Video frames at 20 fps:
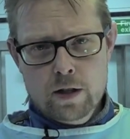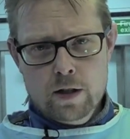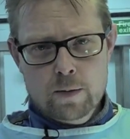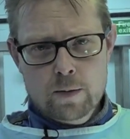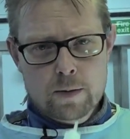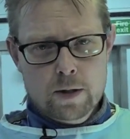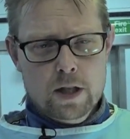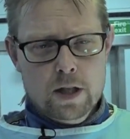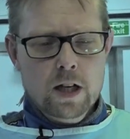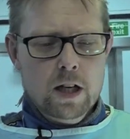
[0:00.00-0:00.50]
This
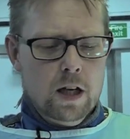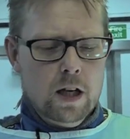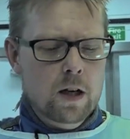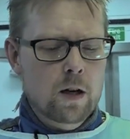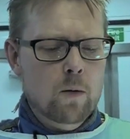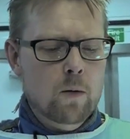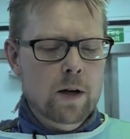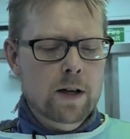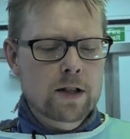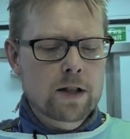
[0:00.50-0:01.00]

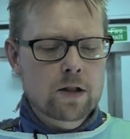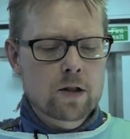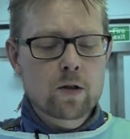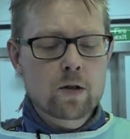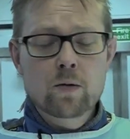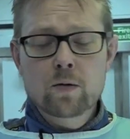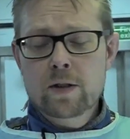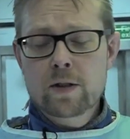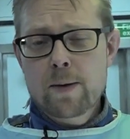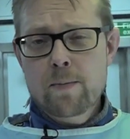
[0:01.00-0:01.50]
particular one is
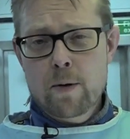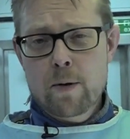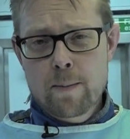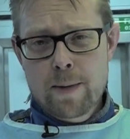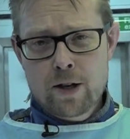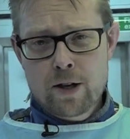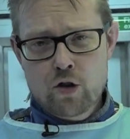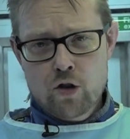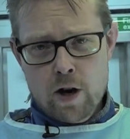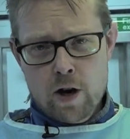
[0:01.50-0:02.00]
called
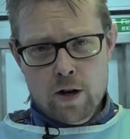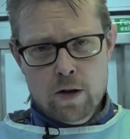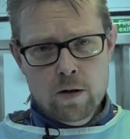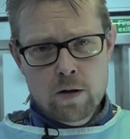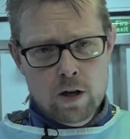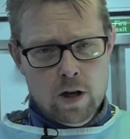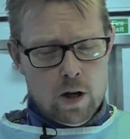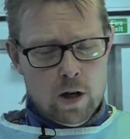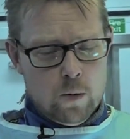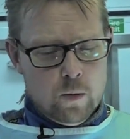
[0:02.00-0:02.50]
depamedrone,
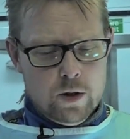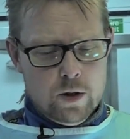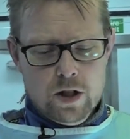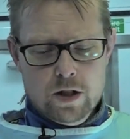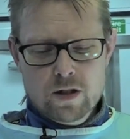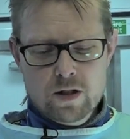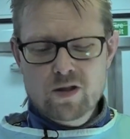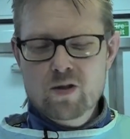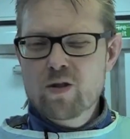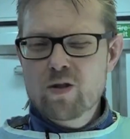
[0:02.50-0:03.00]
which
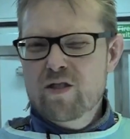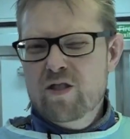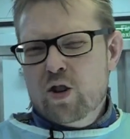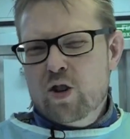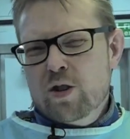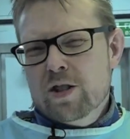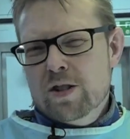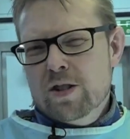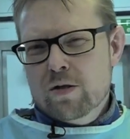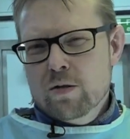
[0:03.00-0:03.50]
is a sort of
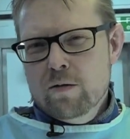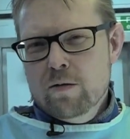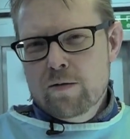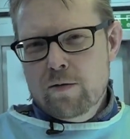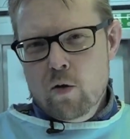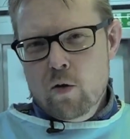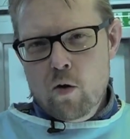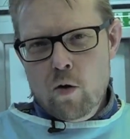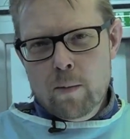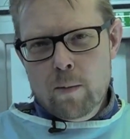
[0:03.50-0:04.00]
crystal
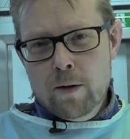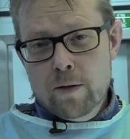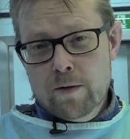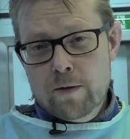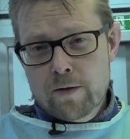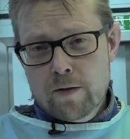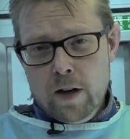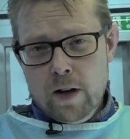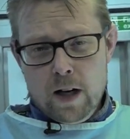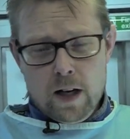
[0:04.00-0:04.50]
form
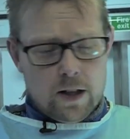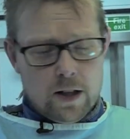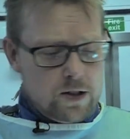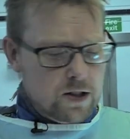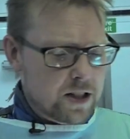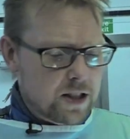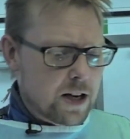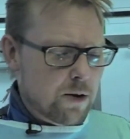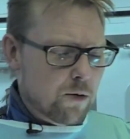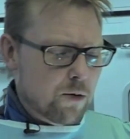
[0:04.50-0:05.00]
of
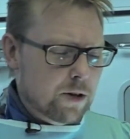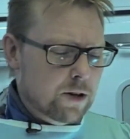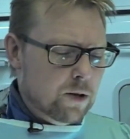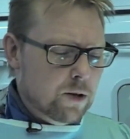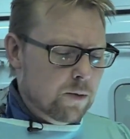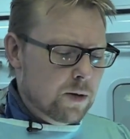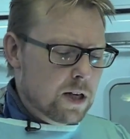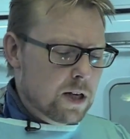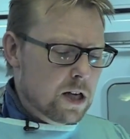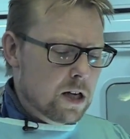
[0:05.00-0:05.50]
steroid that
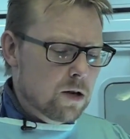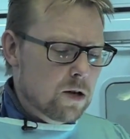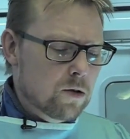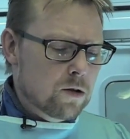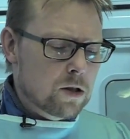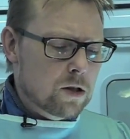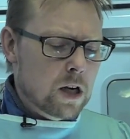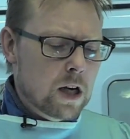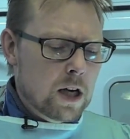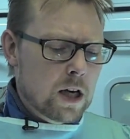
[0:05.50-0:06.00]
we
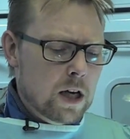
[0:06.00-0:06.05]
use.